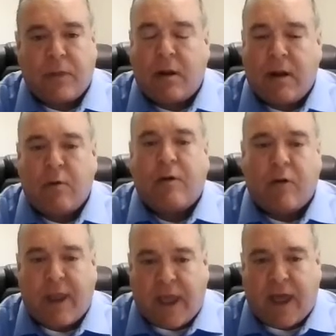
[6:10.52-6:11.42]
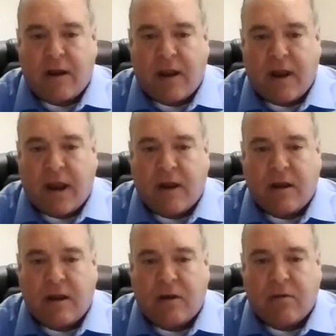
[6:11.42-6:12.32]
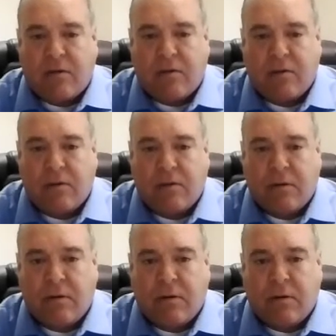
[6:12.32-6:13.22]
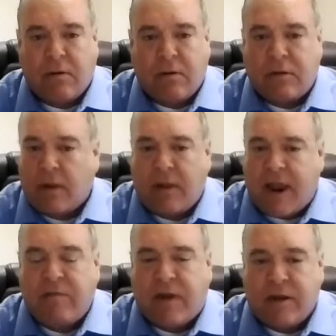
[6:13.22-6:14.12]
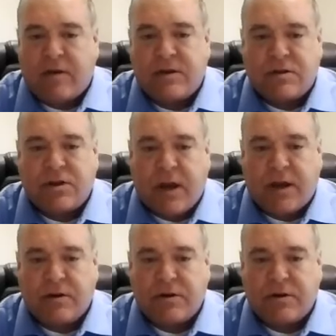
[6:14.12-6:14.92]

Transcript: Now, if we add an ADU, the land value doesn't change.